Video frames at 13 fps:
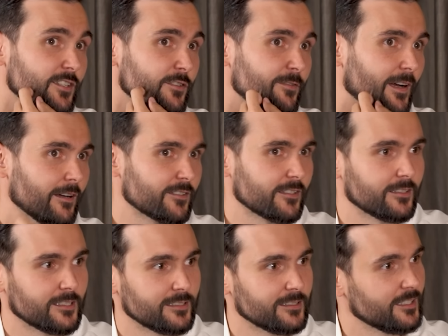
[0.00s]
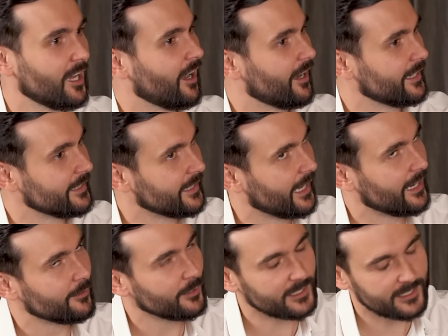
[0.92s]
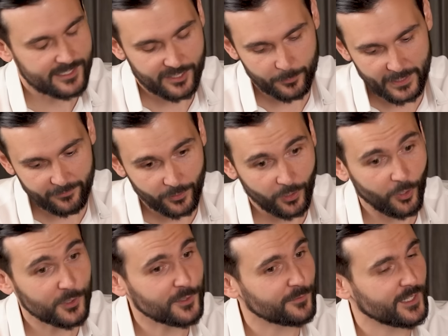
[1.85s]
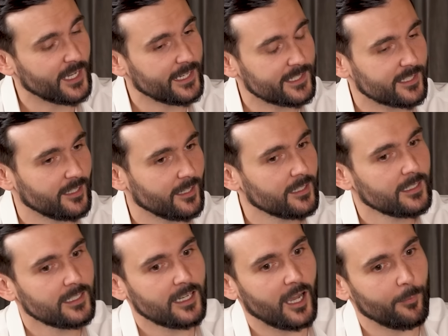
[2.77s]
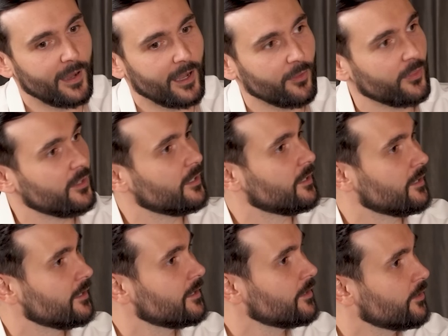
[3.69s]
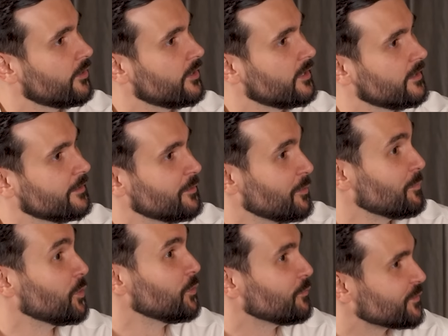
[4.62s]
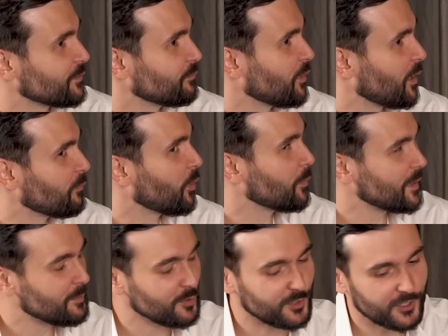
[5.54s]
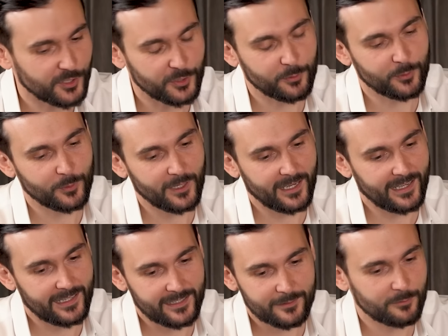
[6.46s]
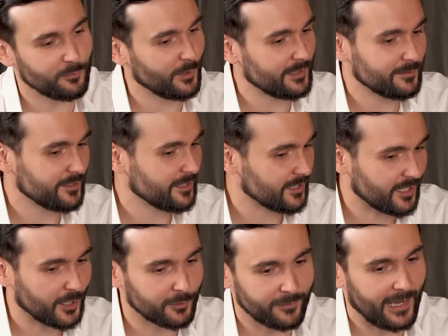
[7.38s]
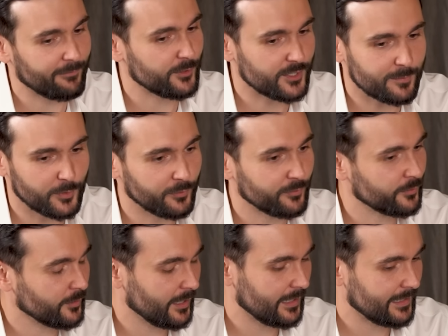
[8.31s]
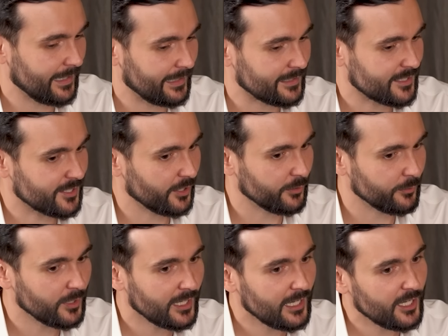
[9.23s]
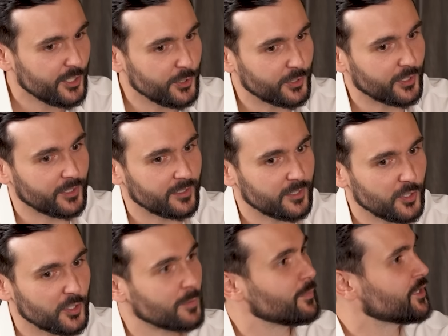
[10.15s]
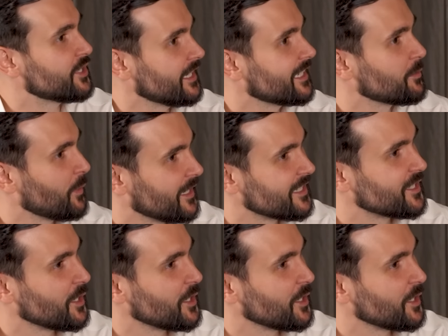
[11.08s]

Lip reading: 2009 now. And so we have a lot of data about the moves and what people do, the kind of average move. And so you can predict when